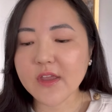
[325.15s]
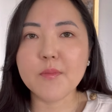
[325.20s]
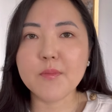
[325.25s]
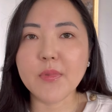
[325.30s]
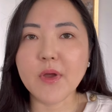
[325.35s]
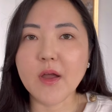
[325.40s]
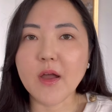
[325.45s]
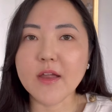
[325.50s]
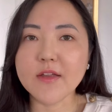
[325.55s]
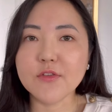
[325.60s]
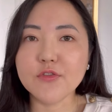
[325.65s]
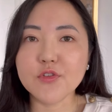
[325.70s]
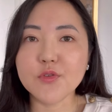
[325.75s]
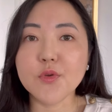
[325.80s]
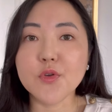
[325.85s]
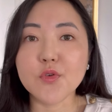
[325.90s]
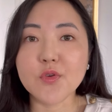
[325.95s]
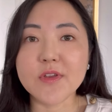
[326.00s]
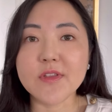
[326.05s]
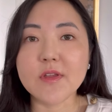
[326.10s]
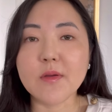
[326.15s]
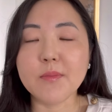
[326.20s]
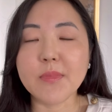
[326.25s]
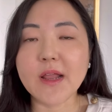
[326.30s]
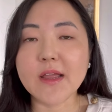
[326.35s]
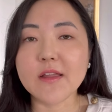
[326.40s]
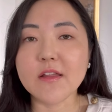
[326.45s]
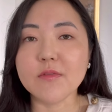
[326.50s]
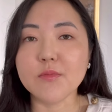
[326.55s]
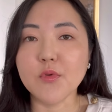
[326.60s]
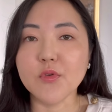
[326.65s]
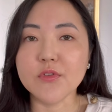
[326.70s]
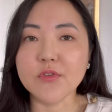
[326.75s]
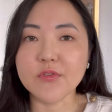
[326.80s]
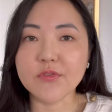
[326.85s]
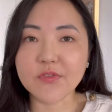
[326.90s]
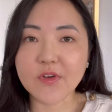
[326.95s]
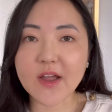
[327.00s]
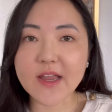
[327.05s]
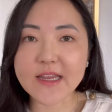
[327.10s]
But I do agree that black is more
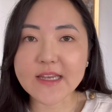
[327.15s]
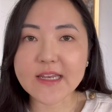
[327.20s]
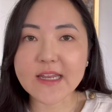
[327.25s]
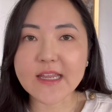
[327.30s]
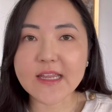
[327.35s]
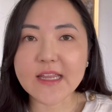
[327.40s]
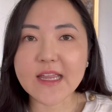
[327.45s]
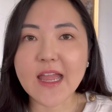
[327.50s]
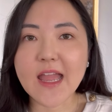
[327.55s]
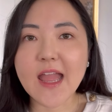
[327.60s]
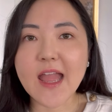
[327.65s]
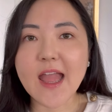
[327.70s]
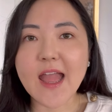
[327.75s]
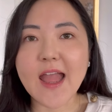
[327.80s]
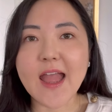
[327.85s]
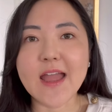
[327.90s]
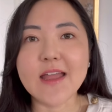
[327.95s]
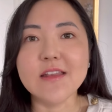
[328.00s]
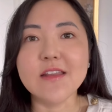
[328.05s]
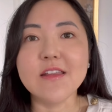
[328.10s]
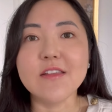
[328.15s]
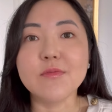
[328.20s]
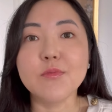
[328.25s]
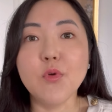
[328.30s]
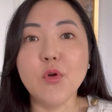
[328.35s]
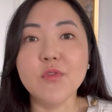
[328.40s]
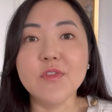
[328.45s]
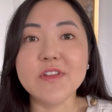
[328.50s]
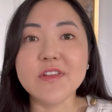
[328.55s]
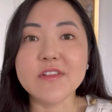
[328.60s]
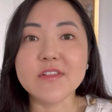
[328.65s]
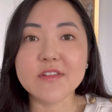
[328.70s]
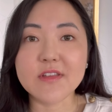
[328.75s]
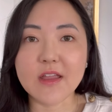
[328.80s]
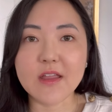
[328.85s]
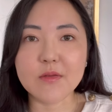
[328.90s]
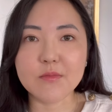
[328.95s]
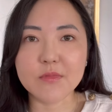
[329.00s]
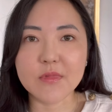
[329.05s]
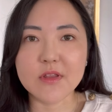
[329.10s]
defining and is more of a
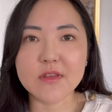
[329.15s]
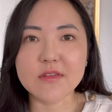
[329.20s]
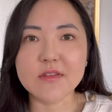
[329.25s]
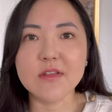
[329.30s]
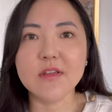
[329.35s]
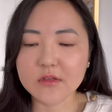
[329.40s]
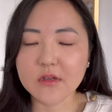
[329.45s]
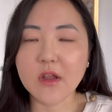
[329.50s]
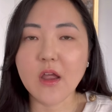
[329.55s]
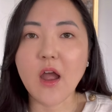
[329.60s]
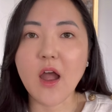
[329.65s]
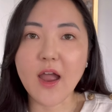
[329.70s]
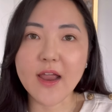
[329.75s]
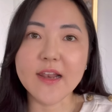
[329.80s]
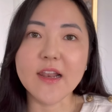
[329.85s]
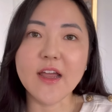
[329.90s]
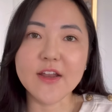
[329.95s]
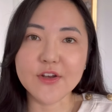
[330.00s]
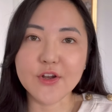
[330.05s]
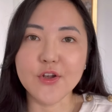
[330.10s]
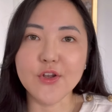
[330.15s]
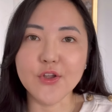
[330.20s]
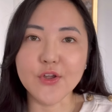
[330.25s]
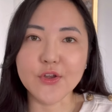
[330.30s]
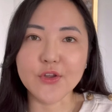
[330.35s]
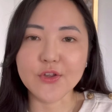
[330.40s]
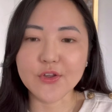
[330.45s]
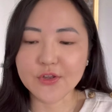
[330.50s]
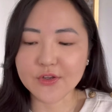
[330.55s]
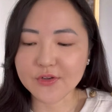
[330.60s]
statement eyeliner look.